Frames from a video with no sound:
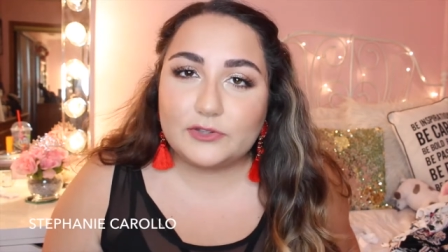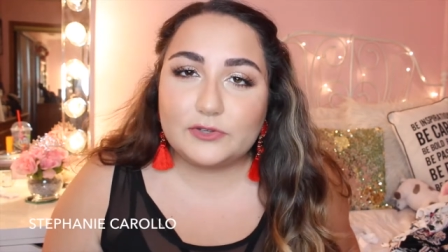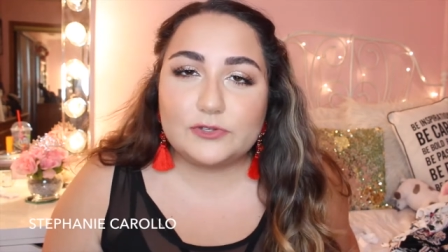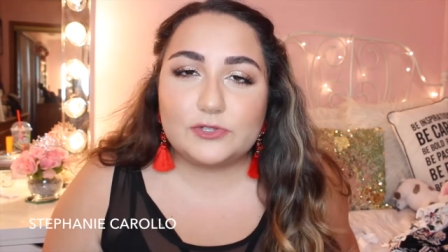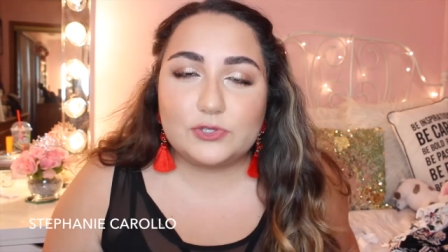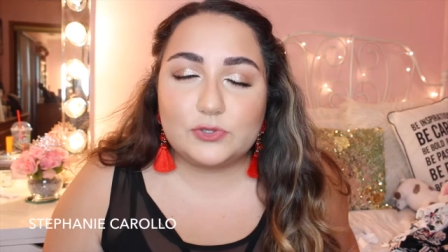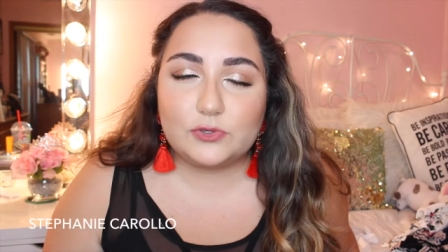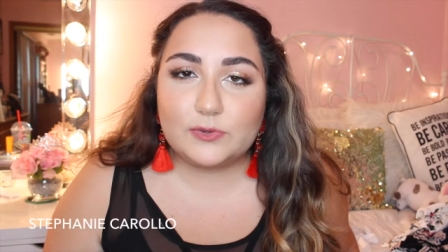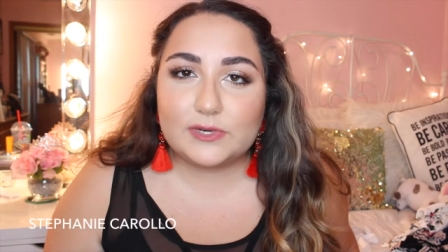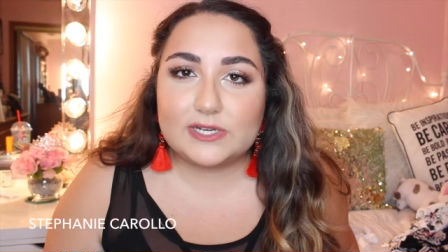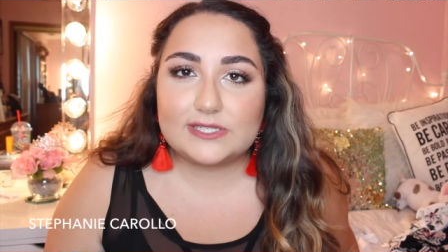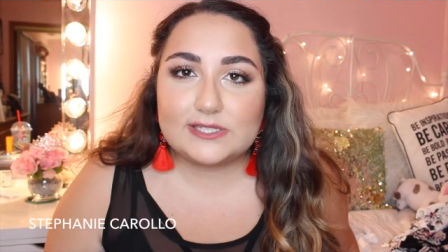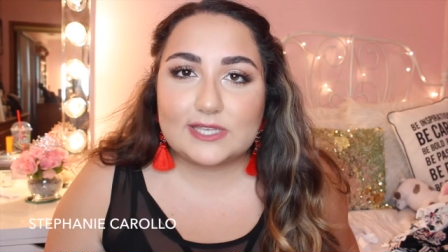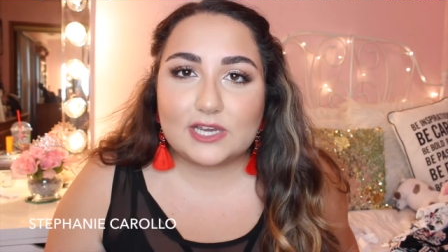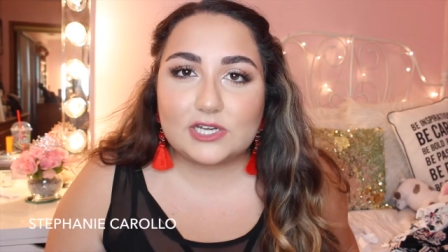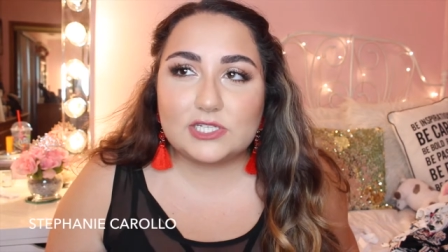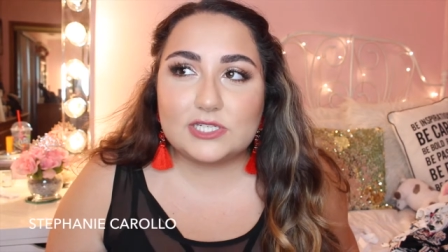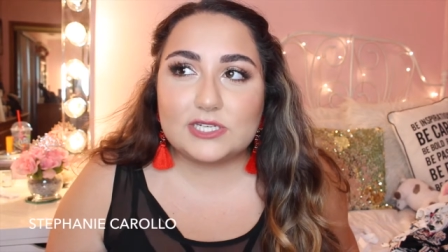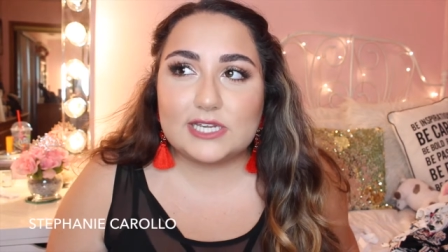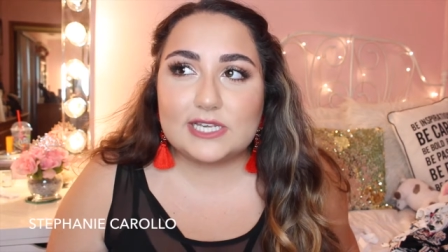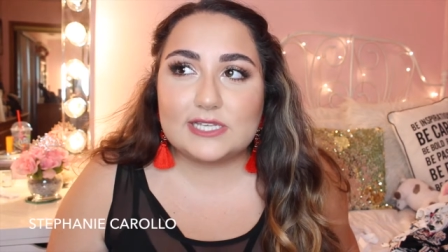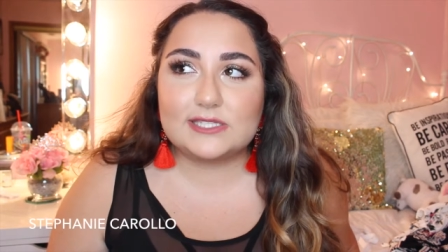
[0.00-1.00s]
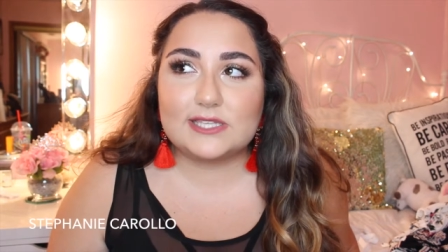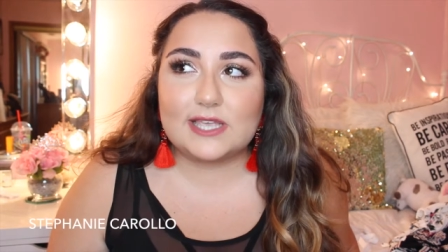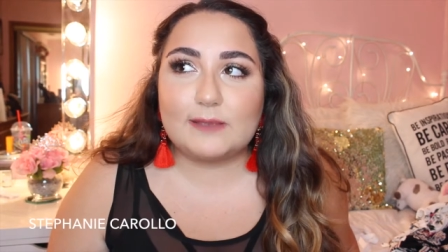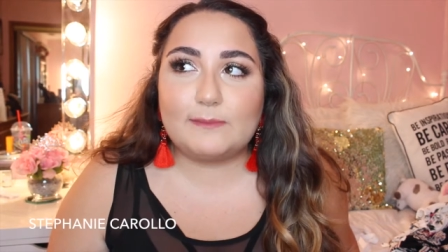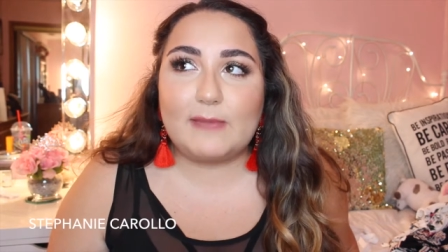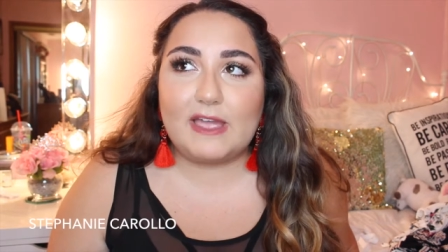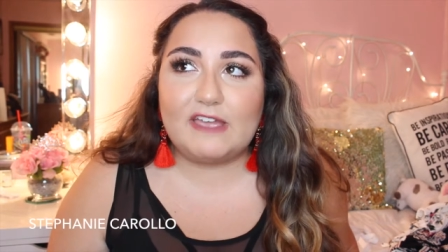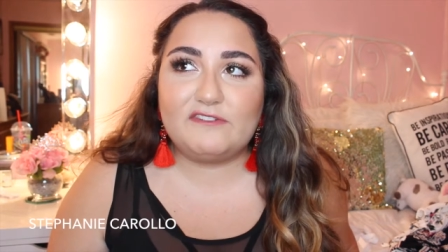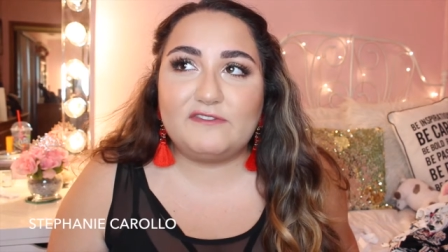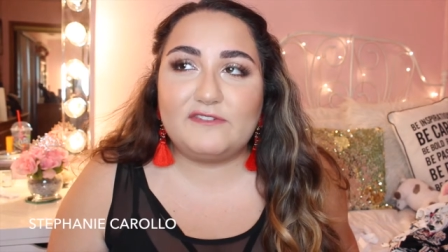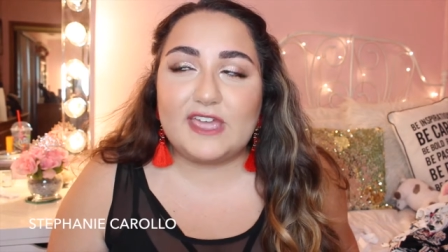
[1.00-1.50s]
Their jewelry section is
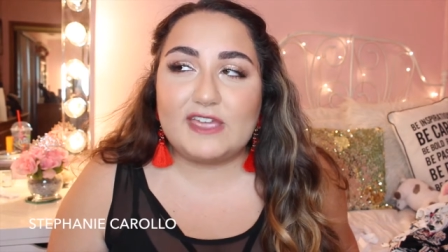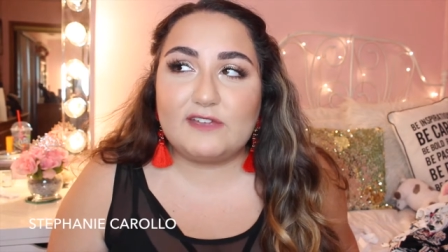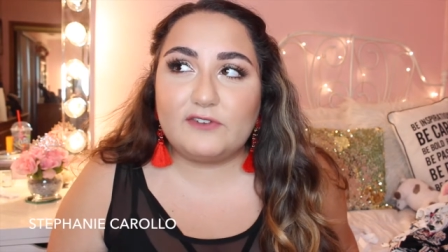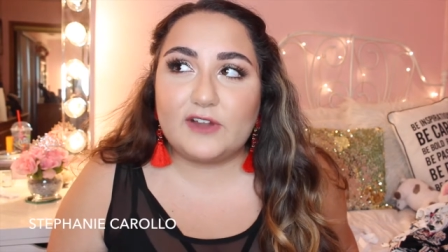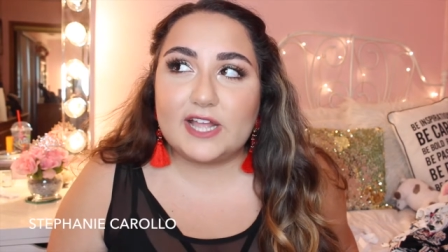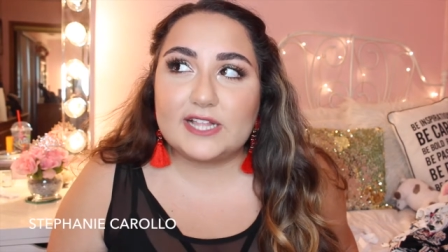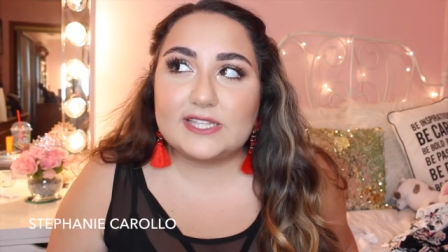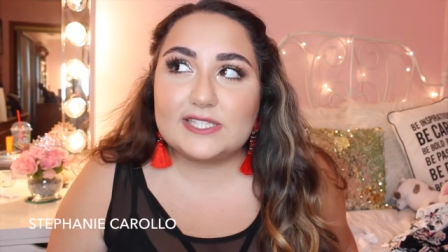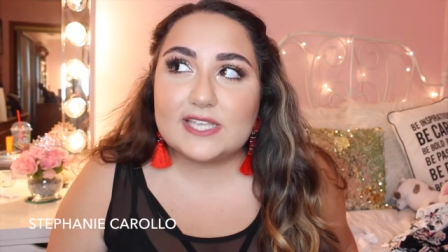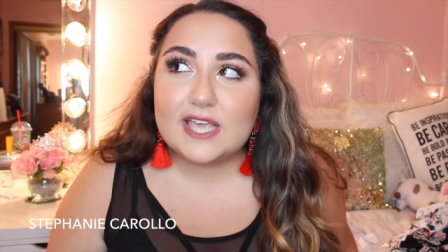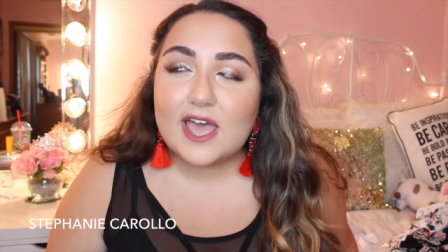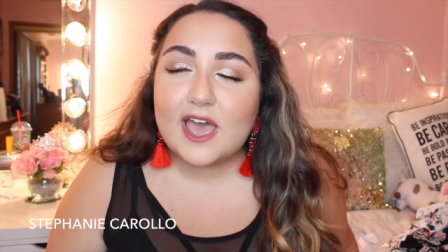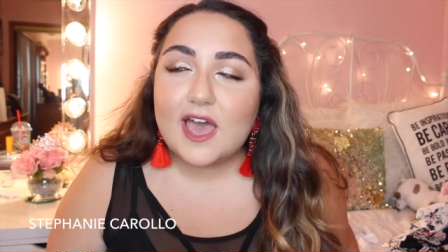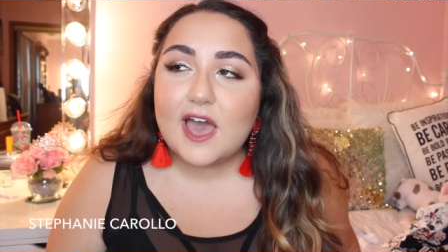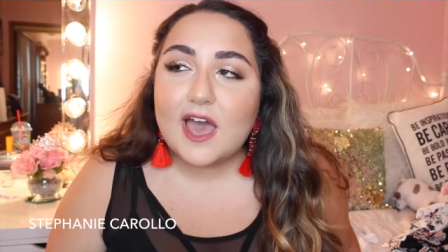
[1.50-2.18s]
like my favorites.